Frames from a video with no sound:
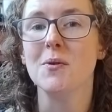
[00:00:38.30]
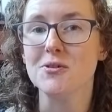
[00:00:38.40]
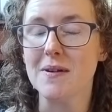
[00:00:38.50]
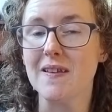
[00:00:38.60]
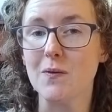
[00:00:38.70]

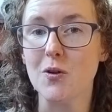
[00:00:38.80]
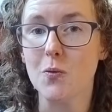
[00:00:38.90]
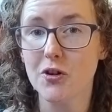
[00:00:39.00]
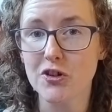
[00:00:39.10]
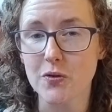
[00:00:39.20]
which means if
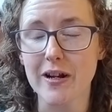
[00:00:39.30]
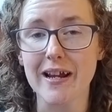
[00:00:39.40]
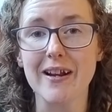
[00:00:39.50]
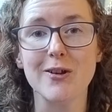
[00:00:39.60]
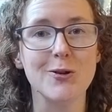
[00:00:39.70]
you want to join
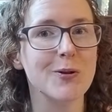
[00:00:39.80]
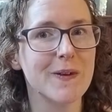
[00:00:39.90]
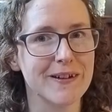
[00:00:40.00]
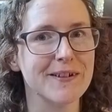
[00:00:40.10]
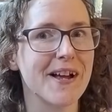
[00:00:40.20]
in, you
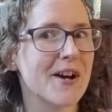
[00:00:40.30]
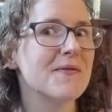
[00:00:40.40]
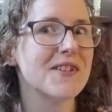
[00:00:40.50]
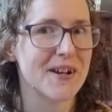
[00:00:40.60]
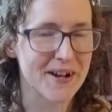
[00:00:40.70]
still
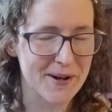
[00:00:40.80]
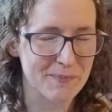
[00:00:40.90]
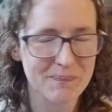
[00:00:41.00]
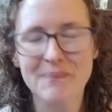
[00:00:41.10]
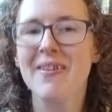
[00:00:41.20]
have
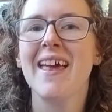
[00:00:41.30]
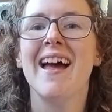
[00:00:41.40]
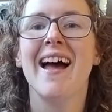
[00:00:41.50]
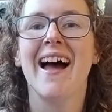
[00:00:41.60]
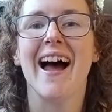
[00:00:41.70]
time.
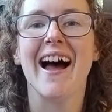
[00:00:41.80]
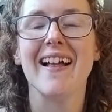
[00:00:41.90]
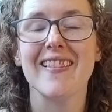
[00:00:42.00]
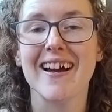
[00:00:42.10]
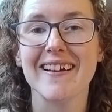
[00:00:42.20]

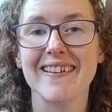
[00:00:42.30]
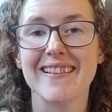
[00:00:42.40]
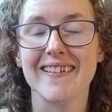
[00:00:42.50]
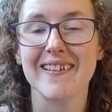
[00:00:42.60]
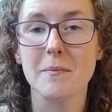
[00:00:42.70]
Like I
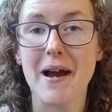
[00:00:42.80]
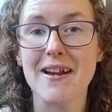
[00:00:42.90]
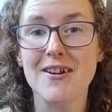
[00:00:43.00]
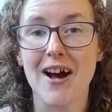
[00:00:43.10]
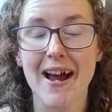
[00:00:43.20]
said, this is
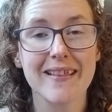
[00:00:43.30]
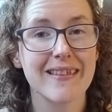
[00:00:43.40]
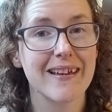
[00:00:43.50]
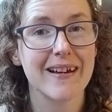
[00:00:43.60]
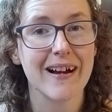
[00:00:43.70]
my 9th
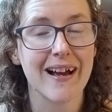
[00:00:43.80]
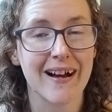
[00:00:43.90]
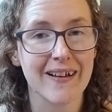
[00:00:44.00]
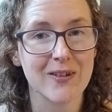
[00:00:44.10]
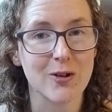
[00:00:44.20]

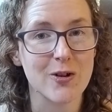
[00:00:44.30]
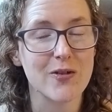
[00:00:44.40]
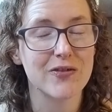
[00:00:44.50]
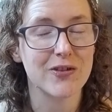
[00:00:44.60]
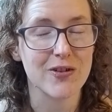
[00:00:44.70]
cast
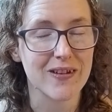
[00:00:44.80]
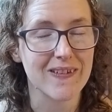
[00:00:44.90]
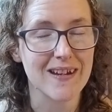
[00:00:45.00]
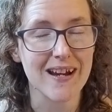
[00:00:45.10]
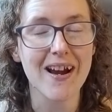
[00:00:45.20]
on for
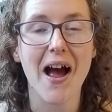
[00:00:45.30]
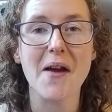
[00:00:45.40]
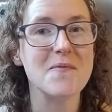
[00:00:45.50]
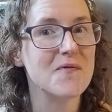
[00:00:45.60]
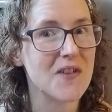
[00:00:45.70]
this year.
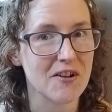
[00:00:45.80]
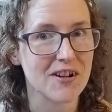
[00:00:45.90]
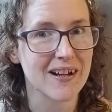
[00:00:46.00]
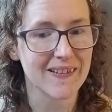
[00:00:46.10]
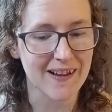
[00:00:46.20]
I'm
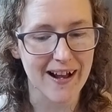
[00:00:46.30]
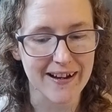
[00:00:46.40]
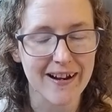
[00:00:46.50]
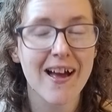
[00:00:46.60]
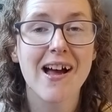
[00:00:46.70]
very
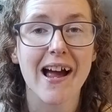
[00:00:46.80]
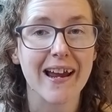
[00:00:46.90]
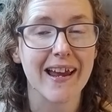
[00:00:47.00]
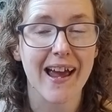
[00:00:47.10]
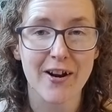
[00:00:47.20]
excited.
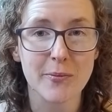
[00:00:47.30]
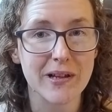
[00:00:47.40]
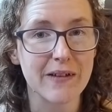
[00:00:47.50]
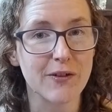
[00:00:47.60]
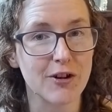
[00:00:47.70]
I cannot
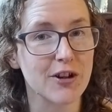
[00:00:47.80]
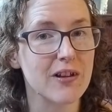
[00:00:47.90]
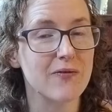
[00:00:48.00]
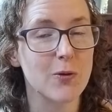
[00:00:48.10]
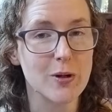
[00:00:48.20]
believe there are
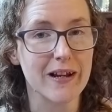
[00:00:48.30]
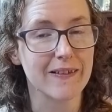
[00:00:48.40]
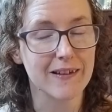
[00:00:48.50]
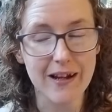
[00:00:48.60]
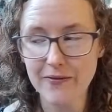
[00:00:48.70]
only 4
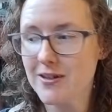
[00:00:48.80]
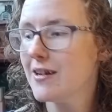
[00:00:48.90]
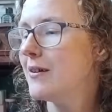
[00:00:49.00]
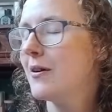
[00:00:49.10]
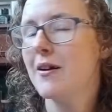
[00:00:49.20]
days left.
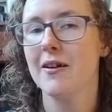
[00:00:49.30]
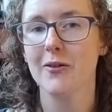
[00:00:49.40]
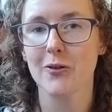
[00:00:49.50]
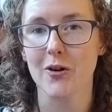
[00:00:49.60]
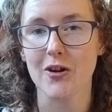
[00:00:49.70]

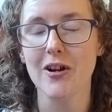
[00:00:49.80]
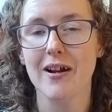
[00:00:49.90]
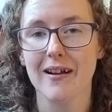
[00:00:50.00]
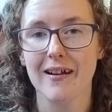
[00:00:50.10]
So